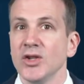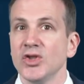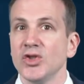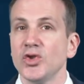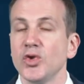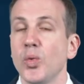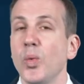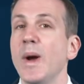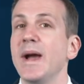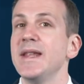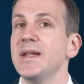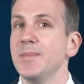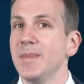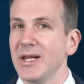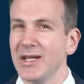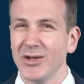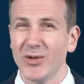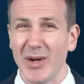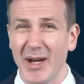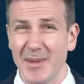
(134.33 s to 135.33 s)
20
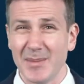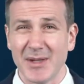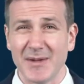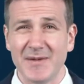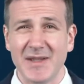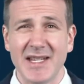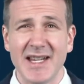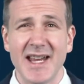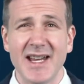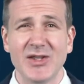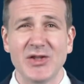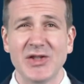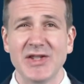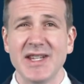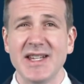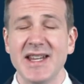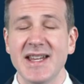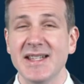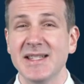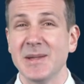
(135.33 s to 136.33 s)
milligrams of
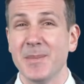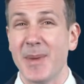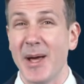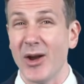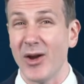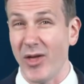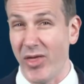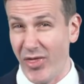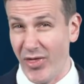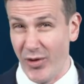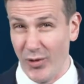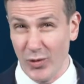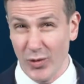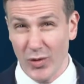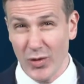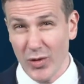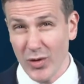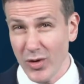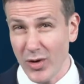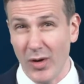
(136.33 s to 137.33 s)
THC is about a
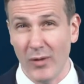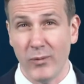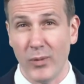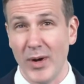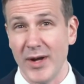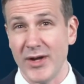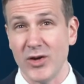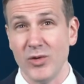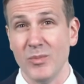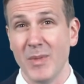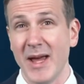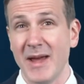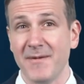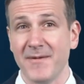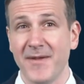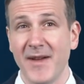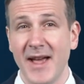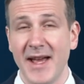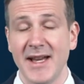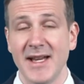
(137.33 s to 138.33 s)
third of what you might
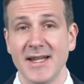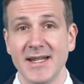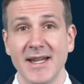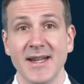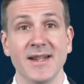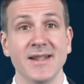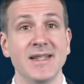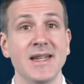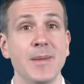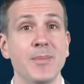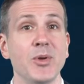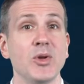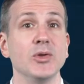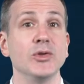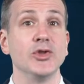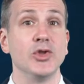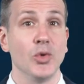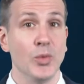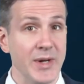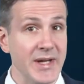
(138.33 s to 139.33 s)
find in a typical
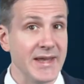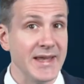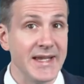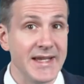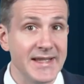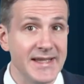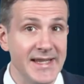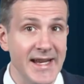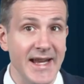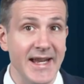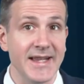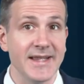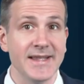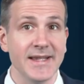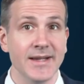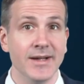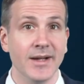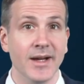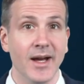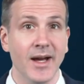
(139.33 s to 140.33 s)
joint these
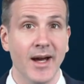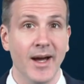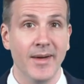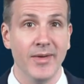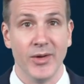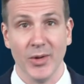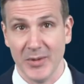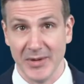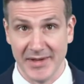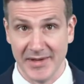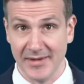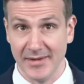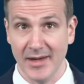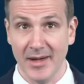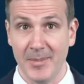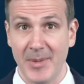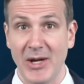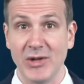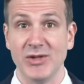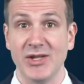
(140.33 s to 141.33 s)
days, uh, though it's
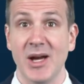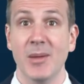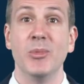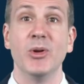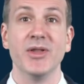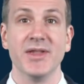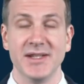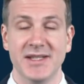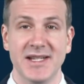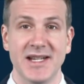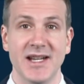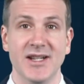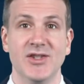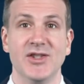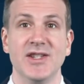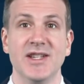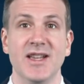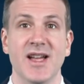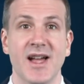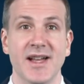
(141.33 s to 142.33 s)
about double the
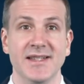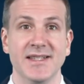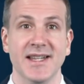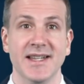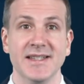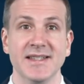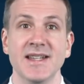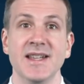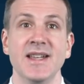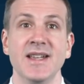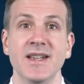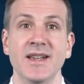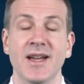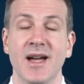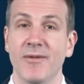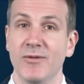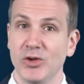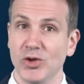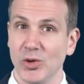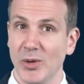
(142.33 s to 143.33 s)
THC content
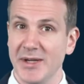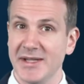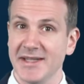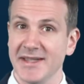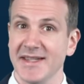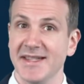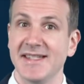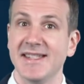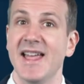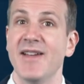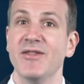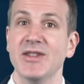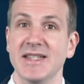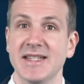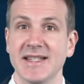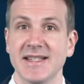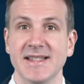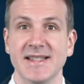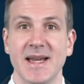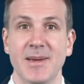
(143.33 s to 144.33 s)
of a joint in the
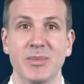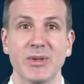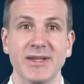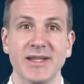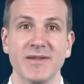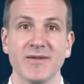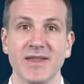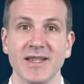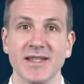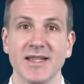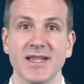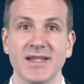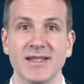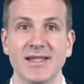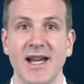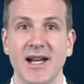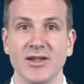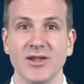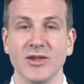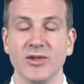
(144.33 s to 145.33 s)
70s. I believe the
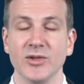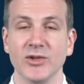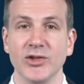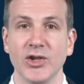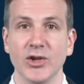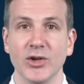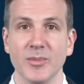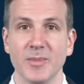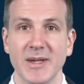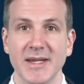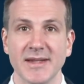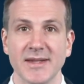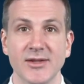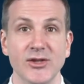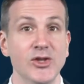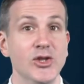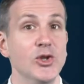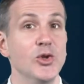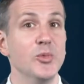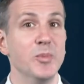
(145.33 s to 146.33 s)
technical term is
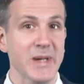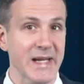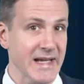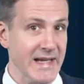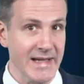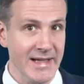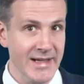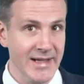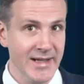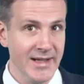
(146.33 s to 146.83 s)
doobie.